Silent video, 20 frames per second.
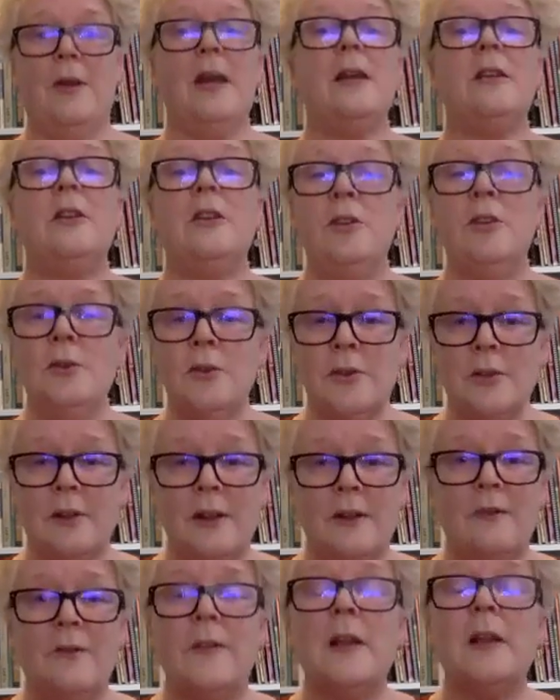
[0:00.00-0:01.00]

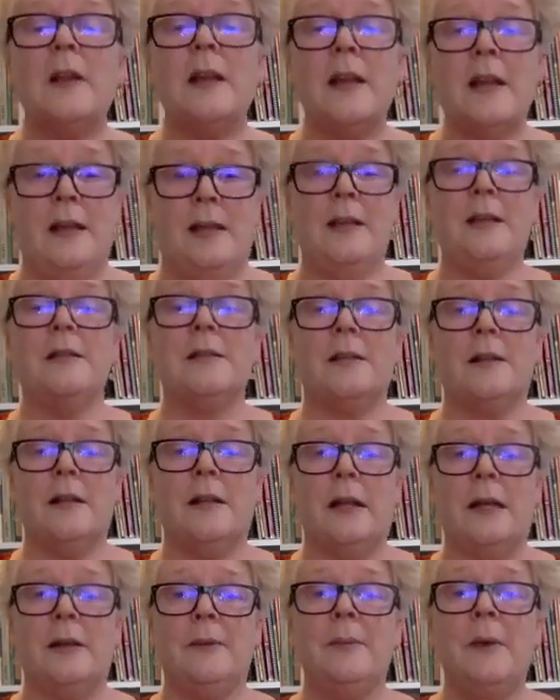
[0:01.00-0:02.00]
usually fairly
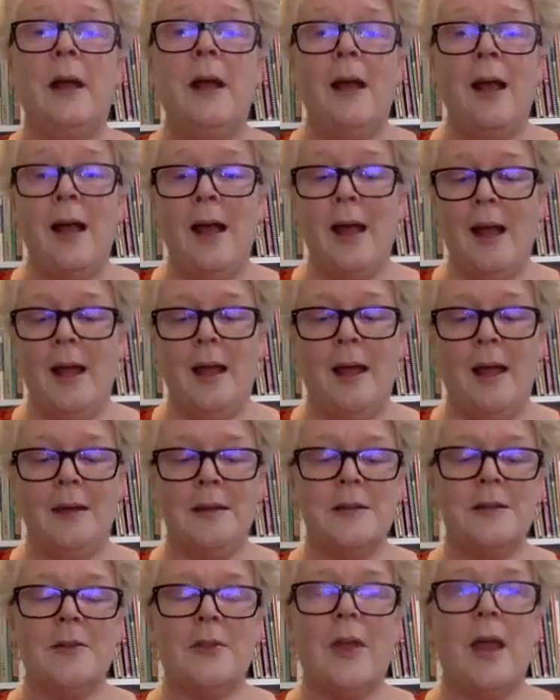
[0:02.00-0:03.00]
easily
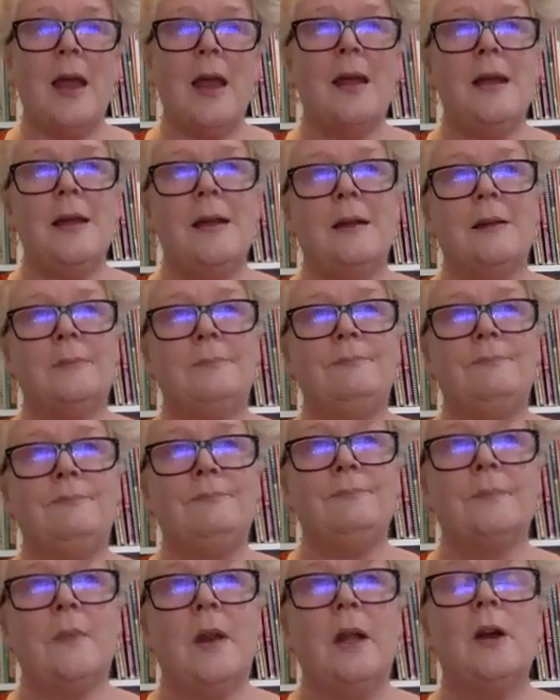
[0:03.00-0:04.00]
and they
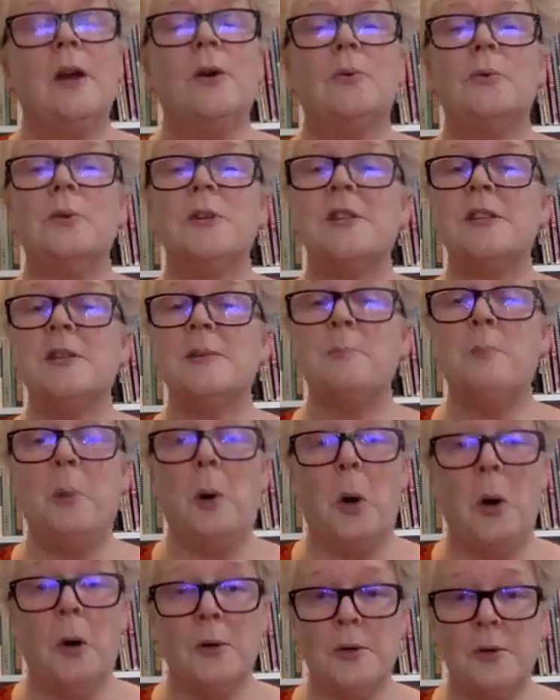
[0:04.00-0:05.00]

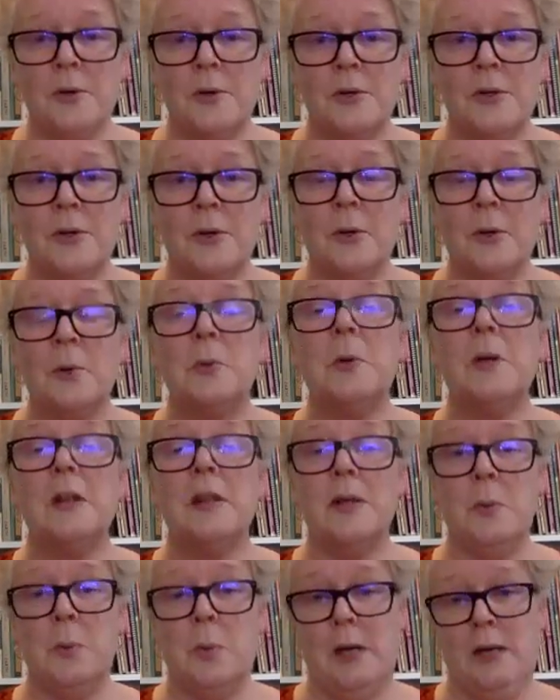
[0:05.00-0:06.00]
respond
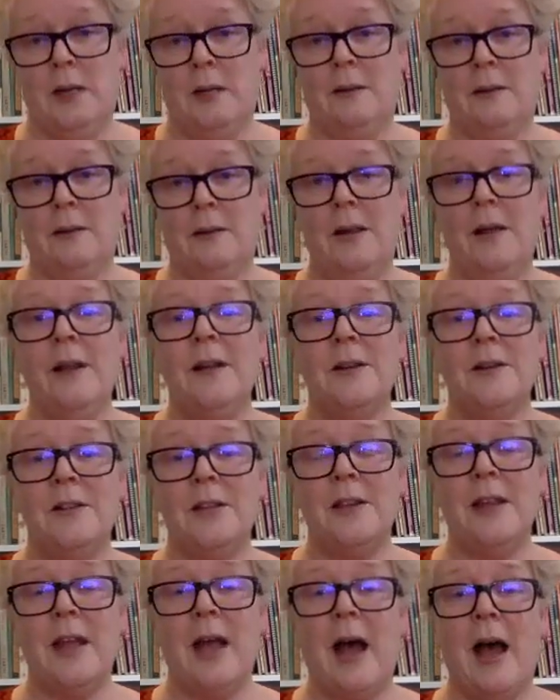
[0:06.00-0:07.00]
really well to
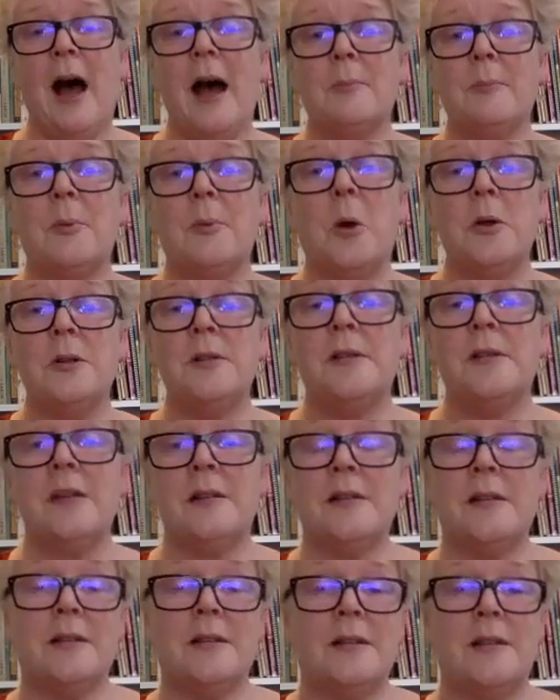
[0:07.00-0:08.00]
the art
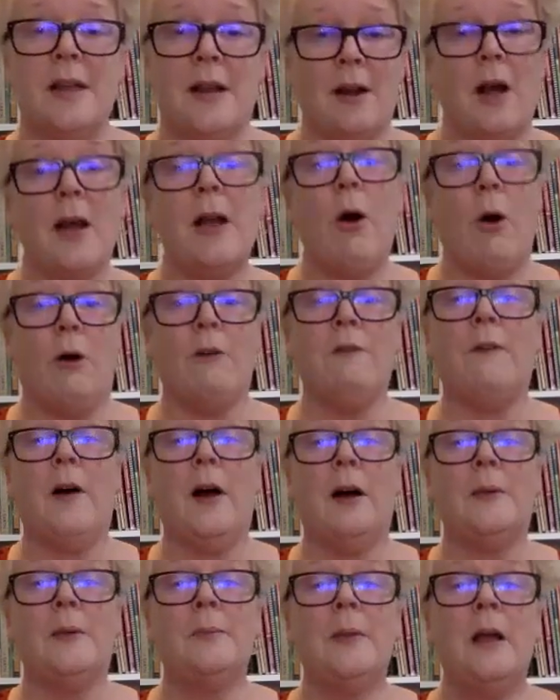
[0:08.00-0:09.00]
processes that I
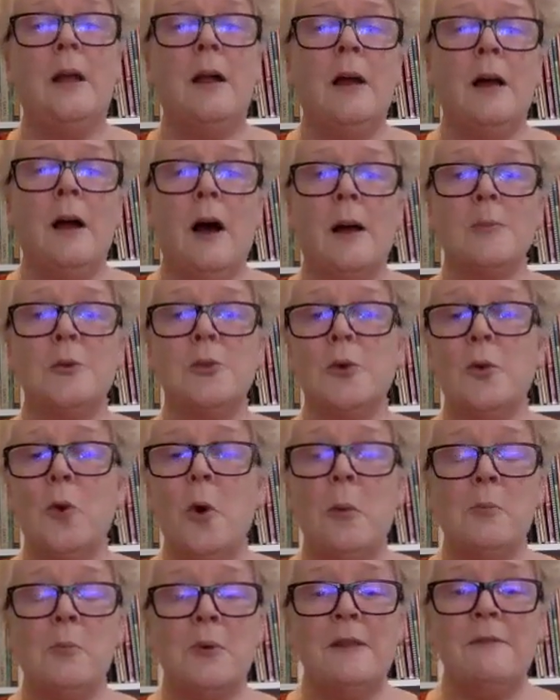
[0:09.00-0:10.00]
offer. I'm
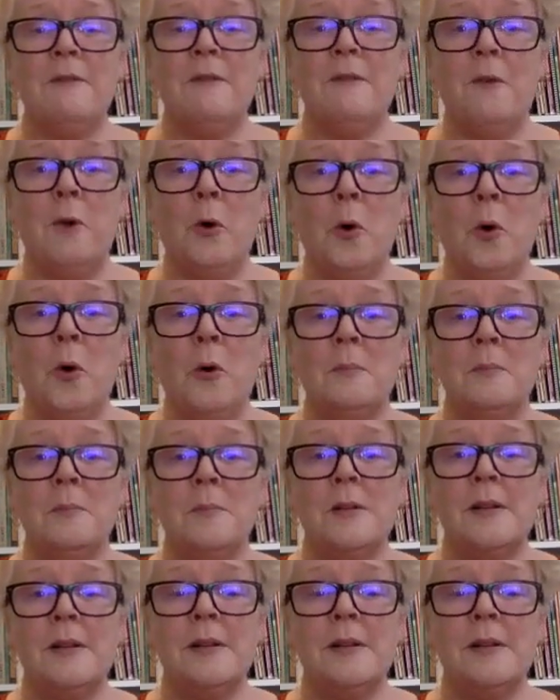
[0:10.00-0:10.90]
trauma-informed,